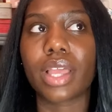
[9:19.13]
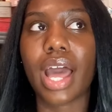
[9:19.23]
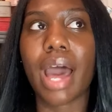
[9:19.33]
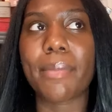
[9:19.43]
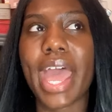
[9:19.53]

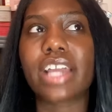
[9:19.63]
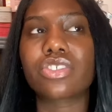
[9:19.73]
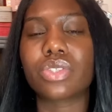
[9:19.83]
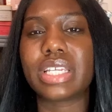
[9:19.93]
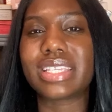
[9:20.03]
I'm
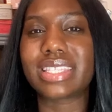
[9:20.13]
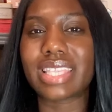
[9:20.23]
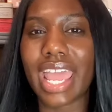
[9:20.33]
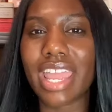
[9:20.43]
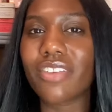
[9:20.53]
actually
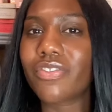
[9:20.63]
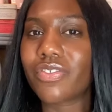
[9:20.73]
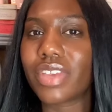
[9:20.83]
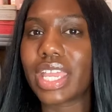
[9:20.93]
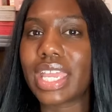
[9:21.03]
safe
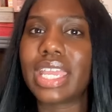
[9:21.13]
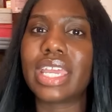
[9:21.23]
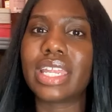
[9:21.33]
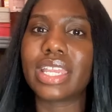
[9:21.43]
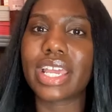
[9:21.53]

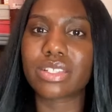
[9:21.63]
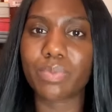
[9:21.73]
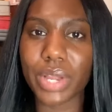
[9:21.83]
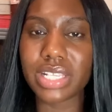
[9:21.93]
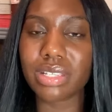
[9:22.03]
in
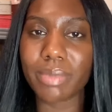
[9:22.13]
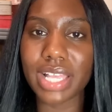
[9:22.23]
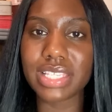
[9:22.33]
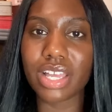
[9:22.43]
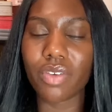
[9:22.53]
expressing
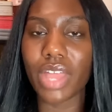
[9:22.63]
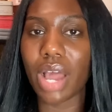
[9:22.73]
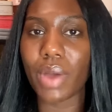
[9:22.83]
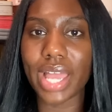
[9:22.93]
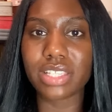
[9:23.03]
myself,
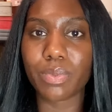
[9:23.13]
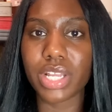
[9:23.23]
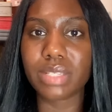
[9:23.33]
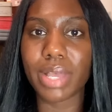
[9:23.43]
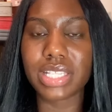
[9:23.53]
how I
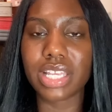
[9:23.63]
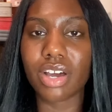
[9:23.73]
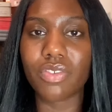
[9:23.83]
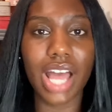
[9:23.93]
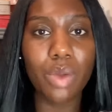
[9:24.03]
express
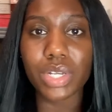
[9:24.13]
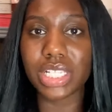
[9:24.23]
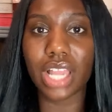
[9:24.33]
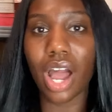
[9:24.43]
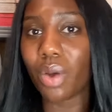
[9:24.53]
myself, I
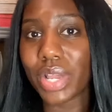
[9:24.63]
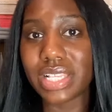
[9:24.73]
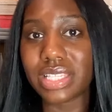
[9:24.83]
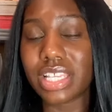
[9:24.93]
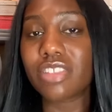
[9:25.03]
wasn't
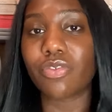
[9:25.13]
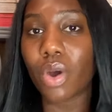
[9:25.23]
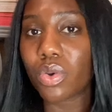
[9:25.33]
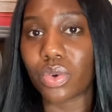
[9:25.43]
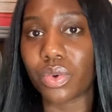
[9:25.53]
always this
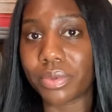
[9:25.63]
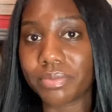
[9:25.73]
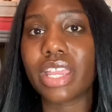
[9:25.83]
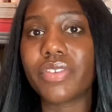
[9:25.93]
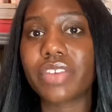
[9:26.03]
vocal.
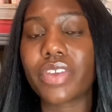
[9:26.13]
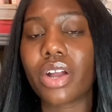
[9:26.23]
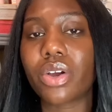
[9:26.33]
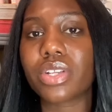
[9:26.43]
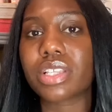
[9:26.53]
Even if y'all
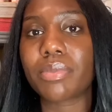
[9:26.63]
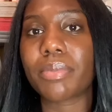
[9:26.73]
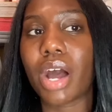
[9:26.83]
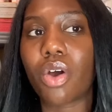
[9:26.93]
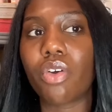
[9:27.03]
go to some of
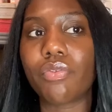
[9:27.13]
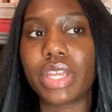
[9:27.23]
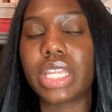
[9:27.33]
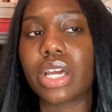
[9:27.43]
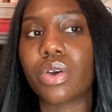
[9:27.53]
my old
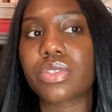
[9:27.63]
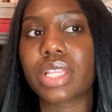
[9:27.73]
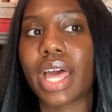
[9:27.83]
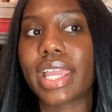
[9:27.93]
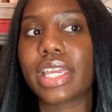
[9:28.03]
videos,
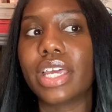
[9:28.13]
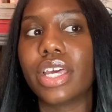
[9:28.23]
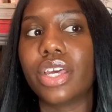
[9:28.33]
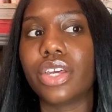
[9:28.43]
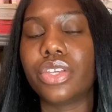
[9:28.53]
like,
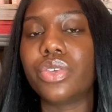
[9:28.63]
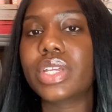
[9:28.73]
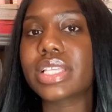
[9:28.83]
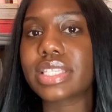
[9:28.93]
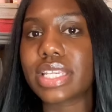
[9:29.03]
you
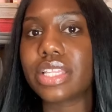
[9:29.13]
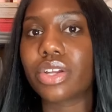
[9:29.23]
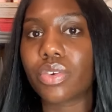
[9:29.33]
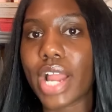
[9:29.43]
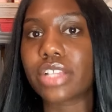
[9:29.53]
can see
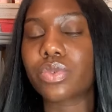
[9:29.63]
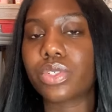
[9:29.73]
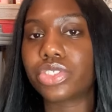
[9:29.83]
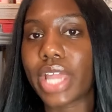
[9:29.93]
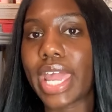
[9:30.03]
the
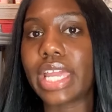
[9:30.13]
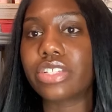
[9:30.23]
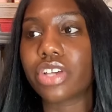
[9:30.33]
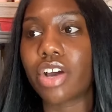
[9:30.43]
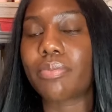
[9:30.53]
gradual
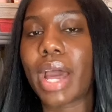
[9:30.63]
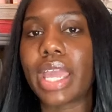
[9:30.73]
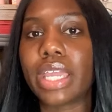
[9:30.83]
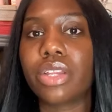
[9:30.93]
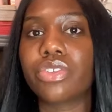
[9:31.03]
change of
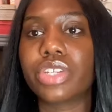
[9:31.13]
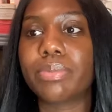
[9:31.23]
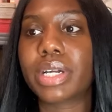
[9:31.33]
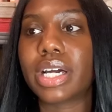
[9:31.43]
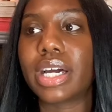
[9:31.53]
my energy,
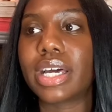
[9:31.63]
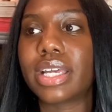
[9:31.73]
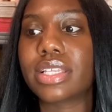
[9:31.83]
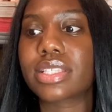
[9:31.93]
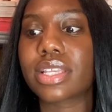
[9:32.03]

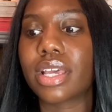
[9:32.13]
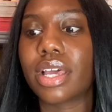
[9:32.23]
because